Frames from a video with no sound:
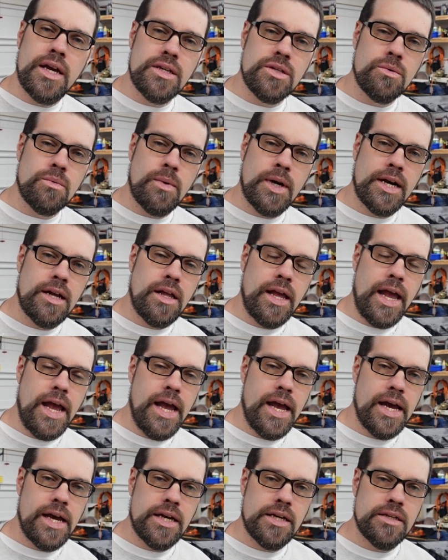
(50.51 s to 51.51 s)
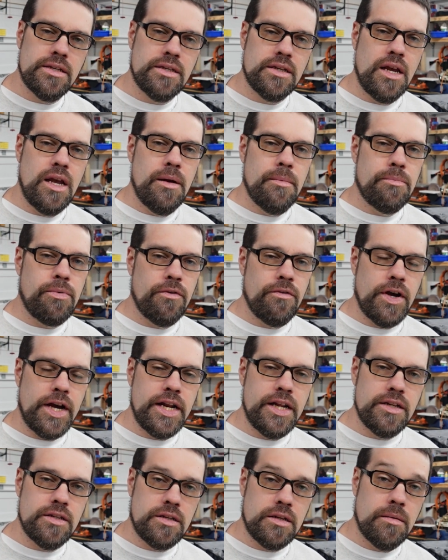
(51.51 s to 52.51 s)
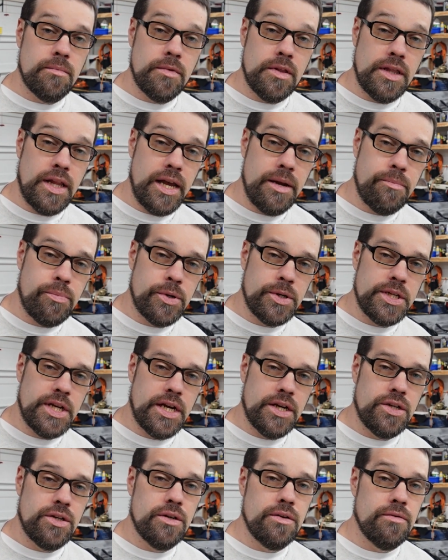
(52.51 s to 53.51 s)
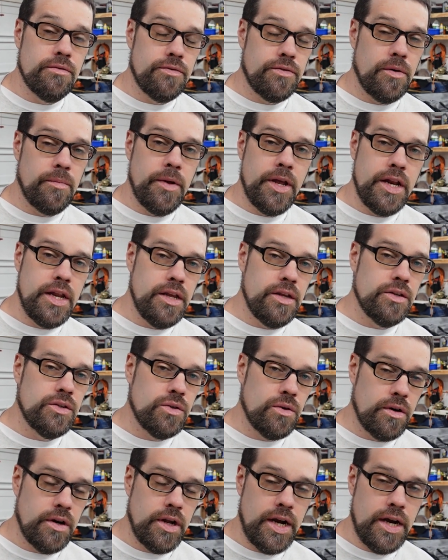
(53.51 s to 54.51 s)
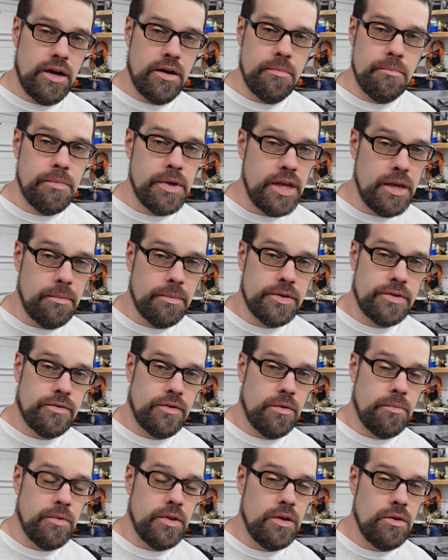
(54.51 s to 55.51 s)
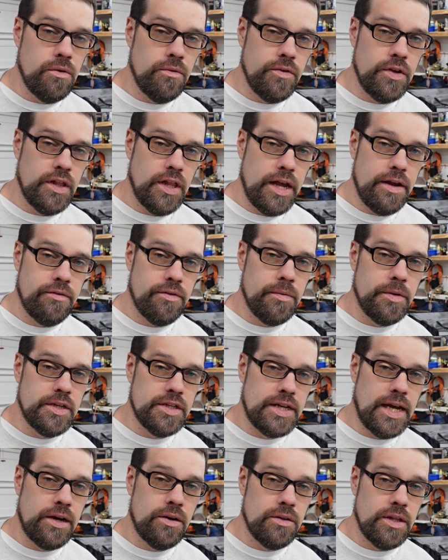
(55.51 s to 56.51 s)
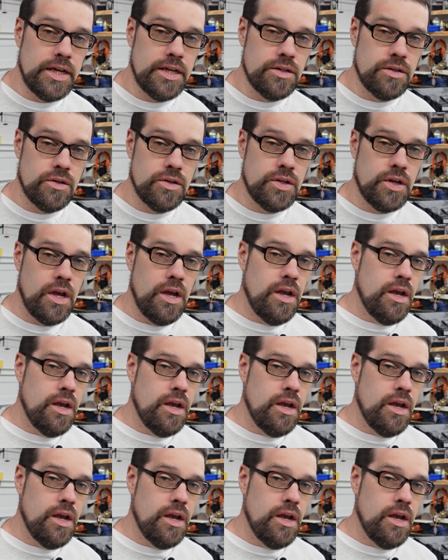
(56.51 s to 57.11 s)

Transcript: as well as providing some light protection from any sort of errant beams from the UV light from these diode lasers.